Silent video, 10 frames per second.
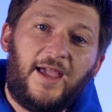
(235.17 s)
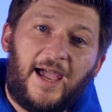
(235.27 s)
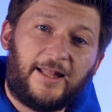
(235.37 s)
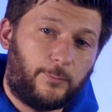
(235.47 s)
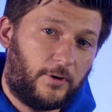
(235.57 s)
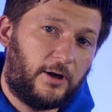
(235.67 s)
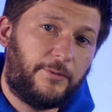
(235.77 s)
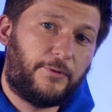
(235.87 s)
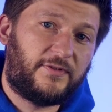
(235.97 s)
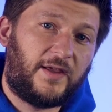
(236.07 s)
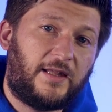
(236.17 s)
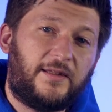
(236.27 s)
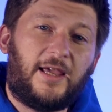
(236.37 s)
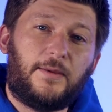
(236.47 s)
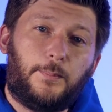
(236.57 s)
at
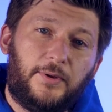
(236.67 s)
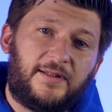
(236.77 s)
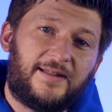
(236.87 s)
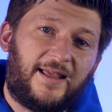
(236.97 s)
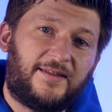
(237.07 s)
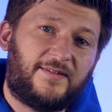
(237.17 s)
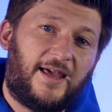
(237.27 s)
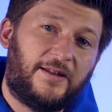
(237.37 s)
100% a bit less